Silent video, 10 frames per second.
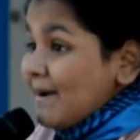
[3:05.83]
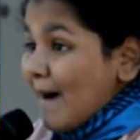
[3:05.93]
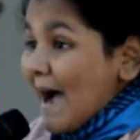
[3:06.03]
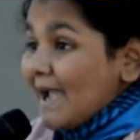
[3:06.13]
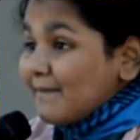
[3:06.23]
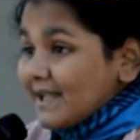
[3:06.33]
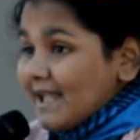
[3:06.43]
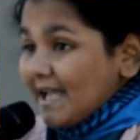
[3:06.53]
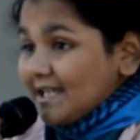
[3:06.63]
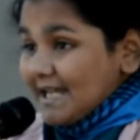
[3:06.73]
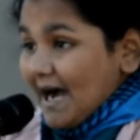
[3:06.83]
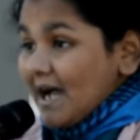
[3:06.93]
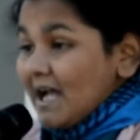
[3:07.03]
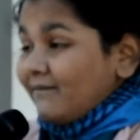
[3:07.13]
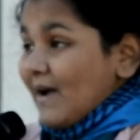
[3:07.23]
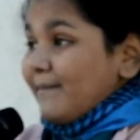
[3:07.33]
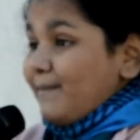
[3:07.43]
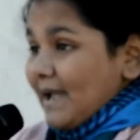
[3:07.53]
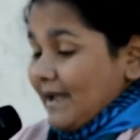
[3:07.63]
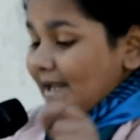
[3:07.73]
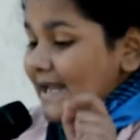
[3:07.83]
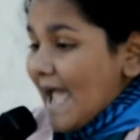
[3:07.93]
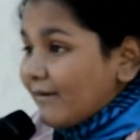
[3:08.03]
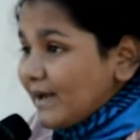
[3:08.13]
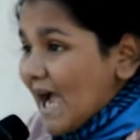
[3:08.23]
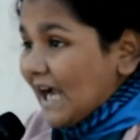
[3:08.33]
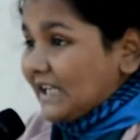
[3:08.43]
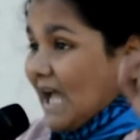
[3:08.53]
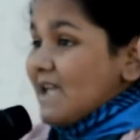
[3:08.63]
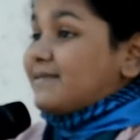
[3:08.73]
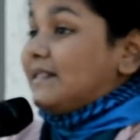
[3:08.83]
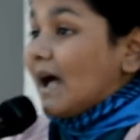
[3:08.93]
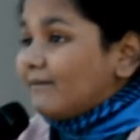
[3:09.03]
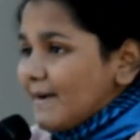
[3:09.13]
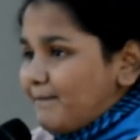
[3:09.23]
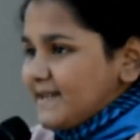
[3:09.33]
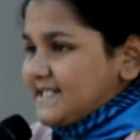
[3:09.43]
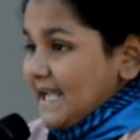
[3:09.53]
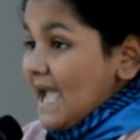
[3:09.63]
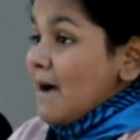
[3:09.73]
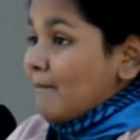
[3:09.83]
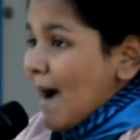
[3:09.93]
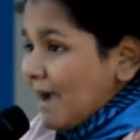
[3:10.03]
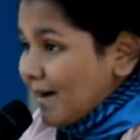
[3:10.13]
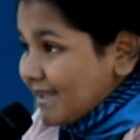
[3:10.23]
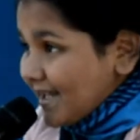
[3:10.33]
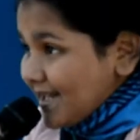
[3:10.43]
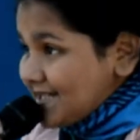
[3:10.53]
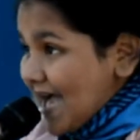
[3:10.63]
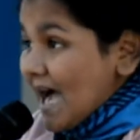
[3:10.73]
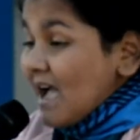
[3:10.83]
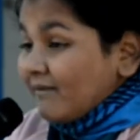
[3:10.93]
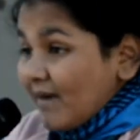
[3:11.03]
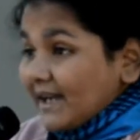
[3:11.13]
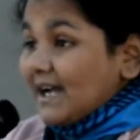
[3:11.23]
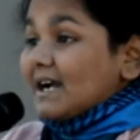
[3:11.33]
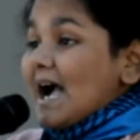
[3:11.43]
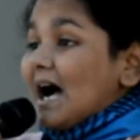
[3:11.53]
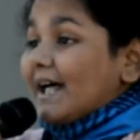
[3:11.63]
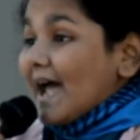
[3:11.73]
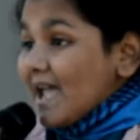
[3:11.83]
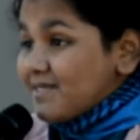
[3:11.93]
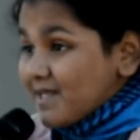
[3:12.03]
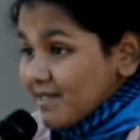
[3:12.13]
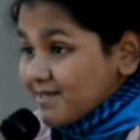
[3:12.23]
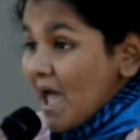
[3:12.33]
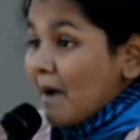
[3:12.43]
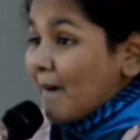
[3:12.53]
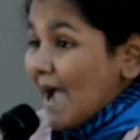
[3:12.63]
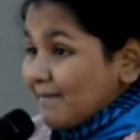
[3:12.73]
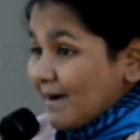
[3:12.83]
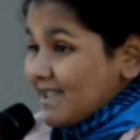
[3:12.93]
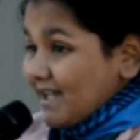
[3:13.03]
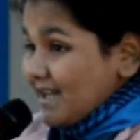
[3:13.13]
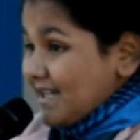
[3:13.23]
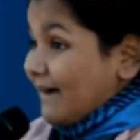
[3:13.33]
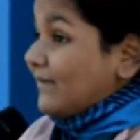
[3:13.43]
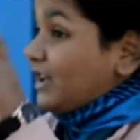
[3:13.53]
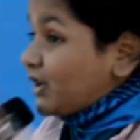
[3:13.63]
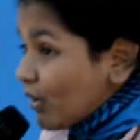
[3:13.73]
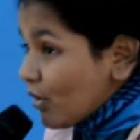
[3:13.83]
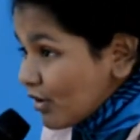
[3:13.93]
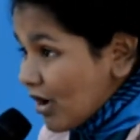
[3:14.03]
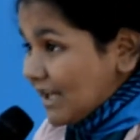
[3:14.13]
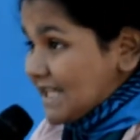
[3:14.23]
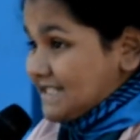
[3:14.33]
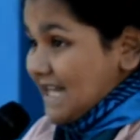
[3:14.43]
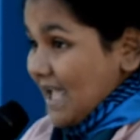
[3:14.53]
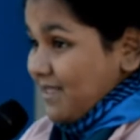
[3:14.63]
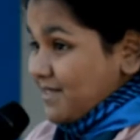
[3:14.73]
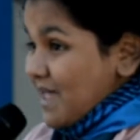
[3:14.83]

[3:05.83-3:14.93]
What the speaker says: My mother India, where in every heart lies love and pity. My mother India, where Ganga arises. My mother India, where true knowledge lies.